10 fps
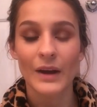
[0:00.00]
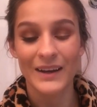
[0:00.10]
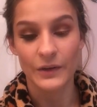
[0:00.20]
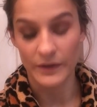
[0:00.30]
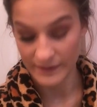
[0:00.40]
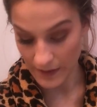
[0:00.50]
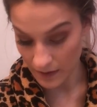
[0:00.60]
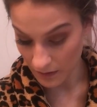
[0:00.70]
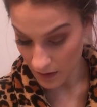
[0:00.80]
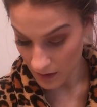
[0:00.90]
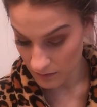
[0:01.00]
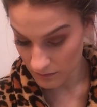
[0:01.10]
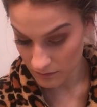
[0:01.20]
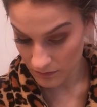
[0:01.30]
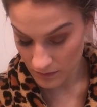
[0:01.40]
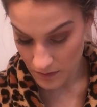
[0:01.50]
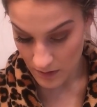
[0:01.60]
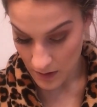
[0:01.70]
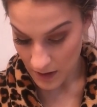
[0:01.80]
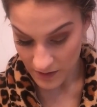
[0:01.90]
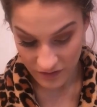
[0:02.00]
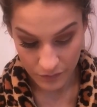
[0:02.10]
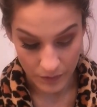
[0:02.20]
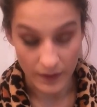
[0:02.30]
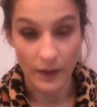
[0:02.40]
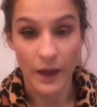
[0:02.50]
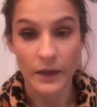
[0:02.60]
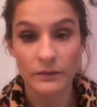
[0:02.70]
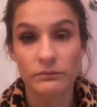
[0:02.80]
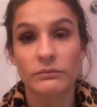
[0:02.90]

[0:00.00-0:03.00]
I do this eye a lot. I just really like,